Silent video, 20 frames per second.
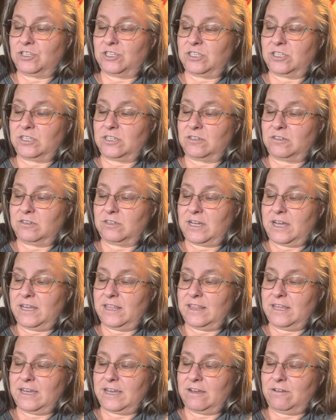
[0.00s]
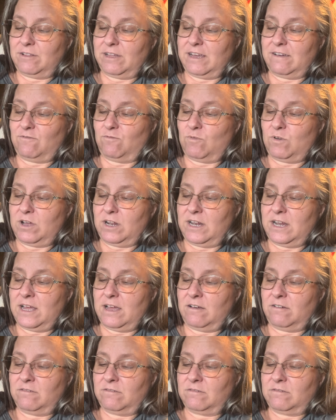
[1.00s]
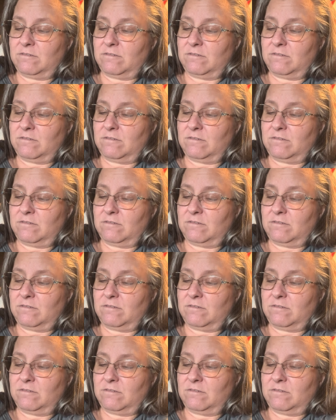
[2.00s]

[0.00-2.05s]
still. I think I only have one now.